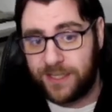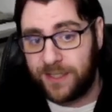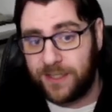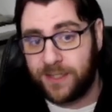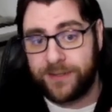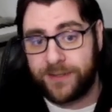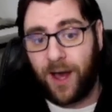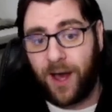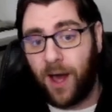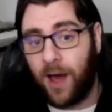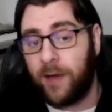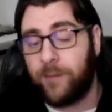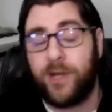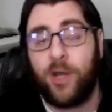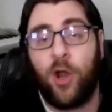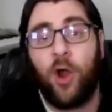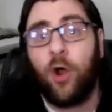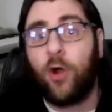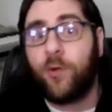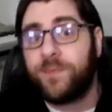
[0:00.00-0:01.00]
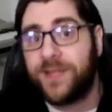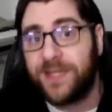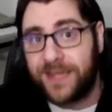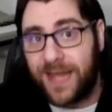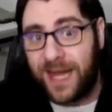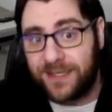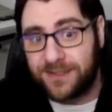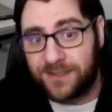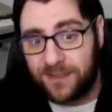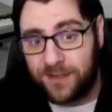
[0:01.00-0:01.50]
into the hub and hope that
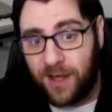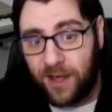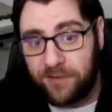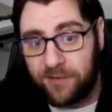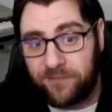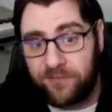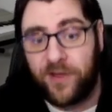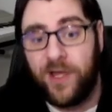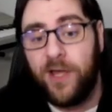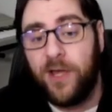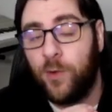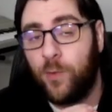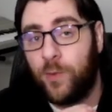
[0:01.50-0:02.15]
that's enough